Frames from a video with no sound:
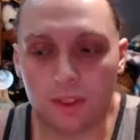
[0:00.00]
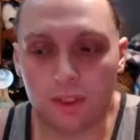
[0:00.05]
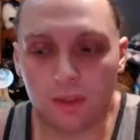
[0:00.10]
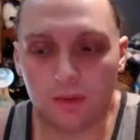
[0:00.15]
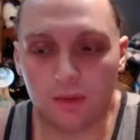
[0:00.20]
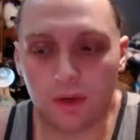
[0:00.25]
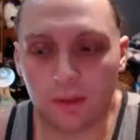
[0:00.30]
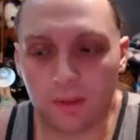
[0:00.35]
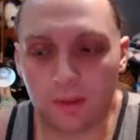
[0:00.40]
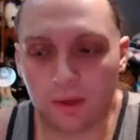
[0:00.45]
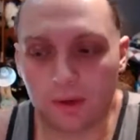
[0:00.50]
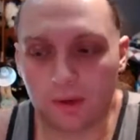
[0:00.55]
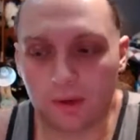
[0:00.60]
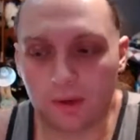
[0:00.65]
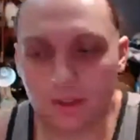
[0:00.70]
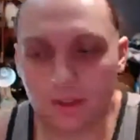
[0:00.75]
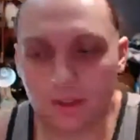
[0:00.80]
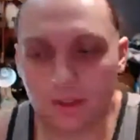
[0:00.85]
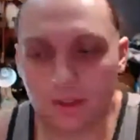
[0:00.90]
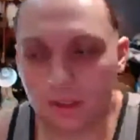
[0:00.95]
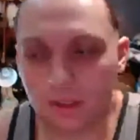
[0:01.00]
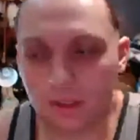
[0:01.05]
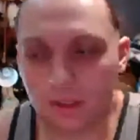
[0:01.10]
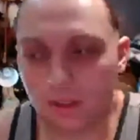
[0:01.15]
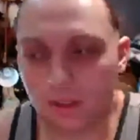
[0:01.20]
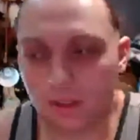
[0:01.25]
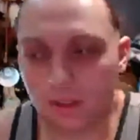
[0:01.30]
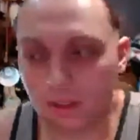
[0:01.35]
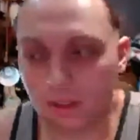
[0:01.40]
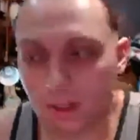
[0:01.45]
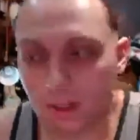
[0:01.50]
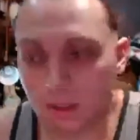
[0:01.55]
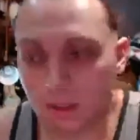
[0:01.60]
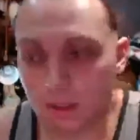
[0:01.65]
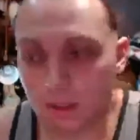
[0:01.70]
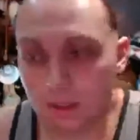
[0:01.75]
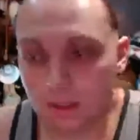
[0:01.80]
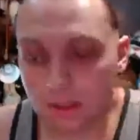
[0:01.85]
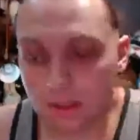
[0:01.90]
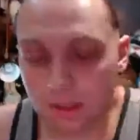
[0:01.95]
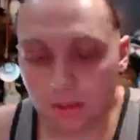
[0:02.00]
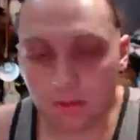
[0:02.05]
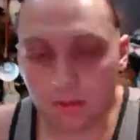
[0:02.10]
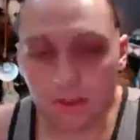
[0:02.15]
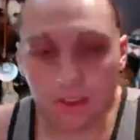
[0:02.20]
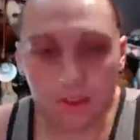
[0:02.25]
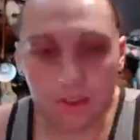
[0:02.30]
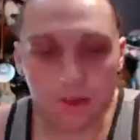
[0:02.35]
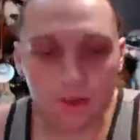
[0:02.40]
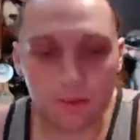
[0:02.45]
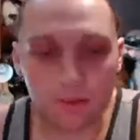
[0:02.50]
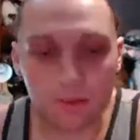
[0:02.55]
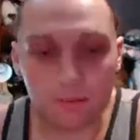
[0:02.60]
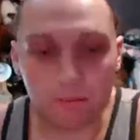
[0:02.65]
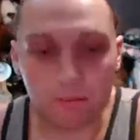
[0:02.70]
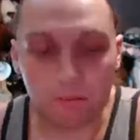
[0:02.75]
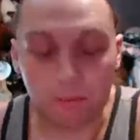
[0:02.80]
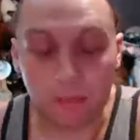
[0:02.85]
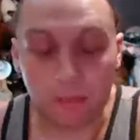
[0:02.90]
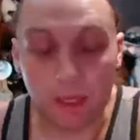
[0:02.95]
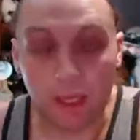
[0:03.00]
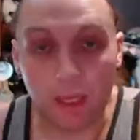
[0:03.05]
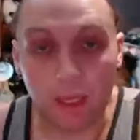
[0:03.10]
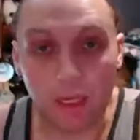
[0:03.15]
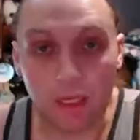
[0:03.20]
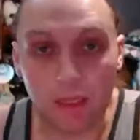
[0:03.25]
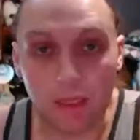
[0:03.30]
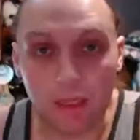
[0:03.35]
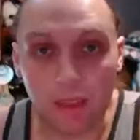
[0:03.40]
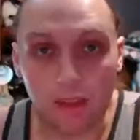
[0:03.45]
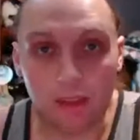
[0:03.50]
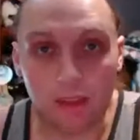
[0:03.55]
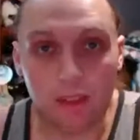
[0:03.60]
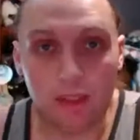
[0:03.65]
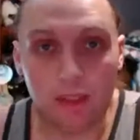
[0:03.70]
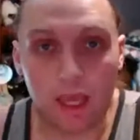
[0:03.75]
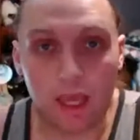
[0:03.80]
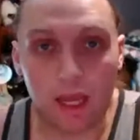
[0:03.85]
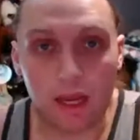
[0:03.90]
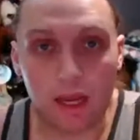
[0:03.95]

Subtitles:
I try my hardest to be serious or anything like that.